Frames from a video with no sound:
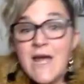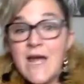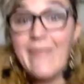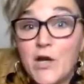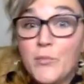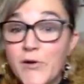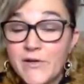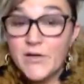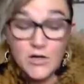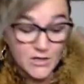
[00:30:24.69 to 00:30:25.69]
and then I'll
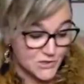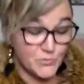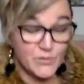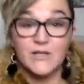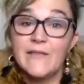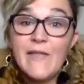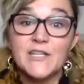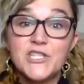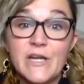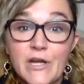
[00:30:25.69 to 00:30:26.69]
burn it all, because you want to let
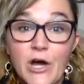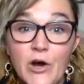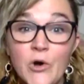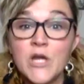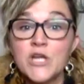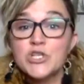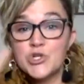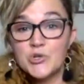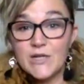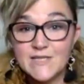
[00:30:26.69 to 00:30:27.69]
that shit go.
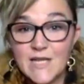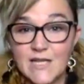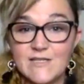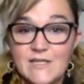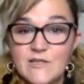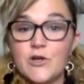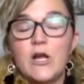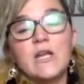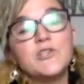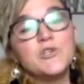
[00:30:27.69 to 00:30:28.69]
Trust that it's
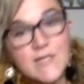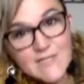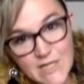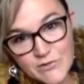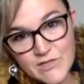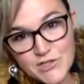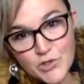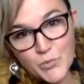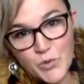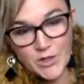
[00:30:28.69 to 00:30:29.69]
integrated. Trust that you
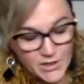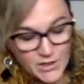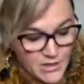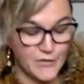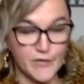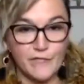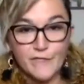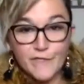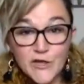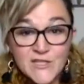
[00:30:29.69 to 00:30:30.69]
did your work. The
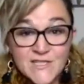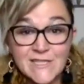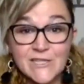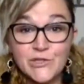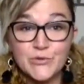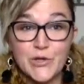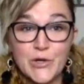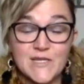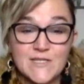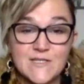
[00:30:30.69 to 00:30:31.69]
first thing you will
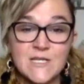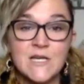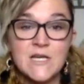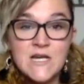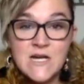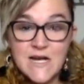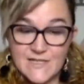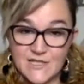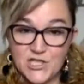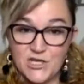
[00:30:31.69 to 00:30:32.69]
notice
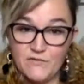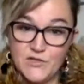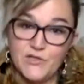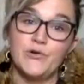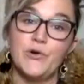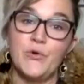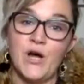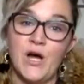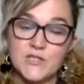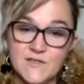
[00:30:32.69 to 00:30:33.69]
is a shift in your
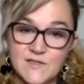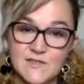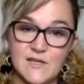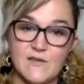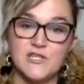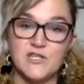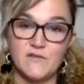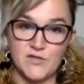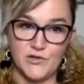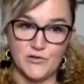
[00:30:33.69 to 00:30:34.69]
own consciousness and a
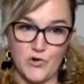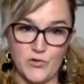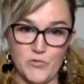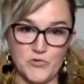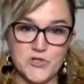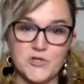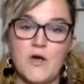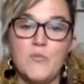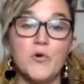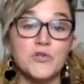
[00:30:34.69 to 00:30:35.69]
shift in your own
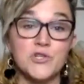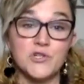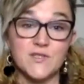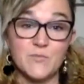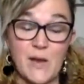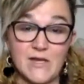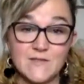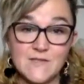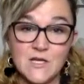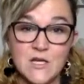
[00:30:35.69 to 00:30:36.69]
emotional
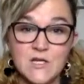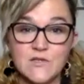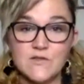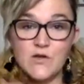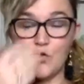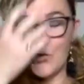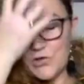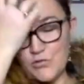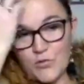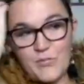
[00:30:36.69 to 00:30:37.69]
space. So
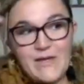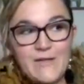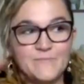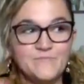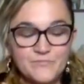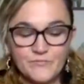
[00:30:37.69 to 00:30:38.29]
you will be